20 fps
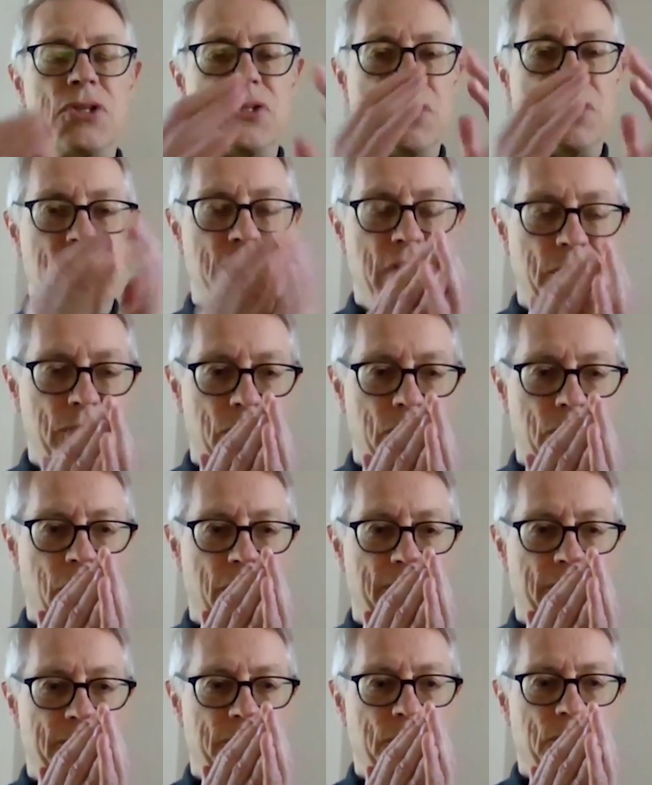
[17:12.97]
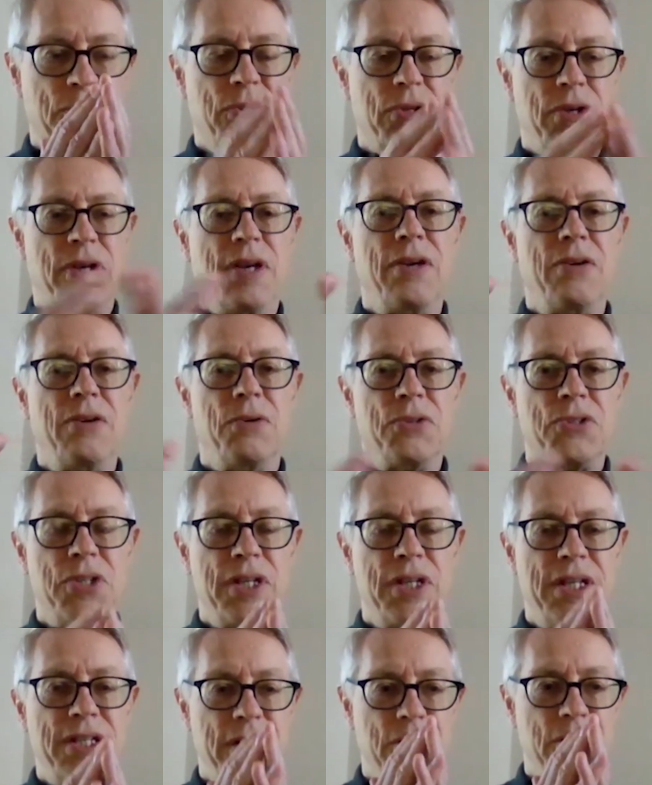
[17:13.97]
So don't cough or
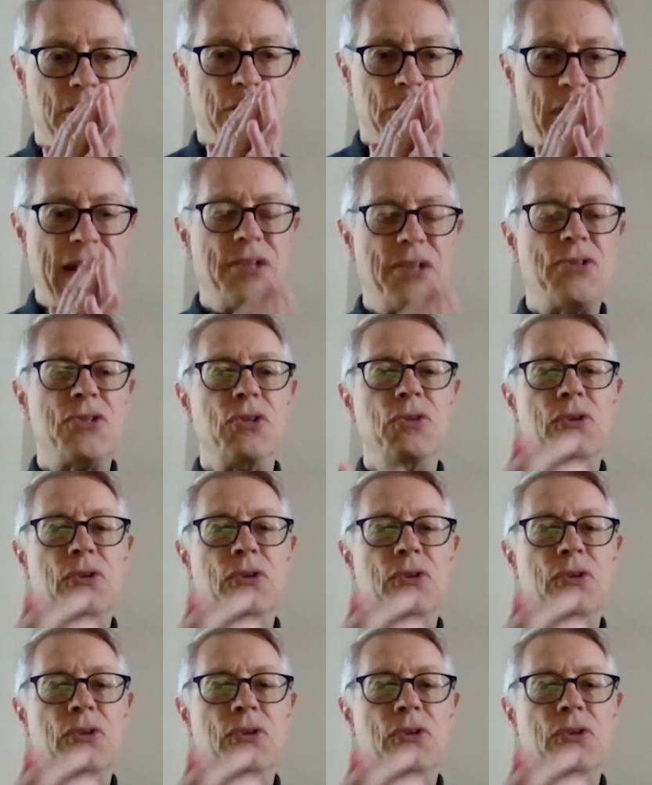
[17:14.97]
sneeze into your hands.